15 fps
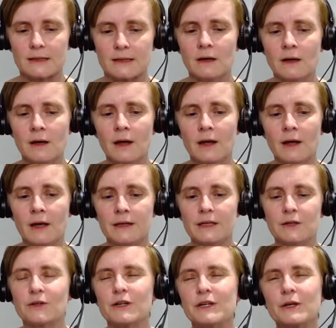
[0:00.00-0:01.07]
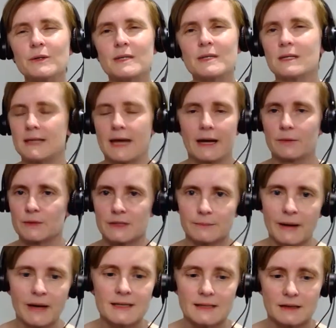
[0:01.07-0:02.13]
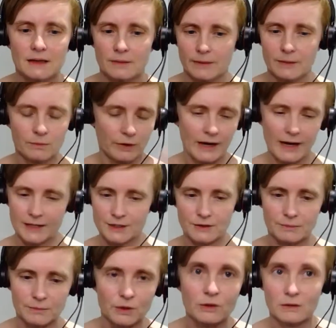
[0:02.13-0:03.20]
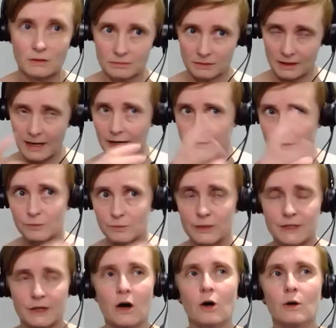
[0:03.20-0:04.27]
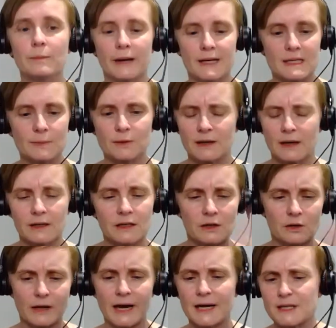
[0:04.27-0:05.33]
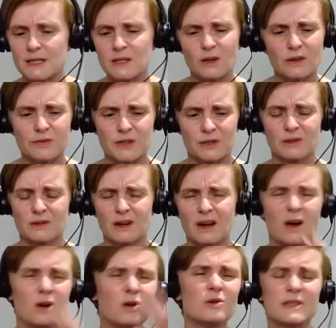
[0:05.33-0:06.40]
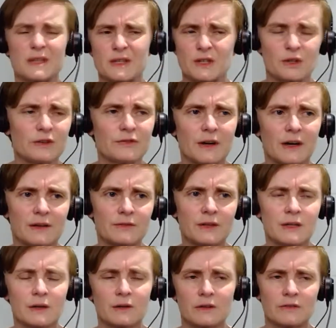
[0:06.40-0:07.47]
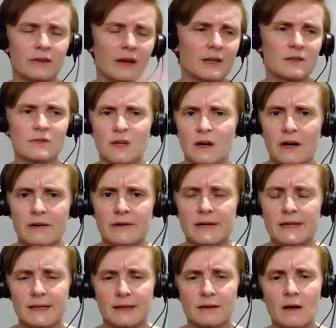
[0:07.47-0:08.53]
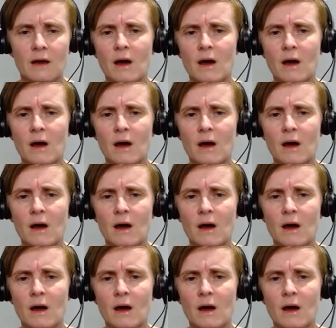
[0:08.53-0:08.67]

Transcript: And their use of tech was amazing. I mean, we had our Moodle classroom was our home base, but then they had us off doing a load of stuff, kind of reflective diaries and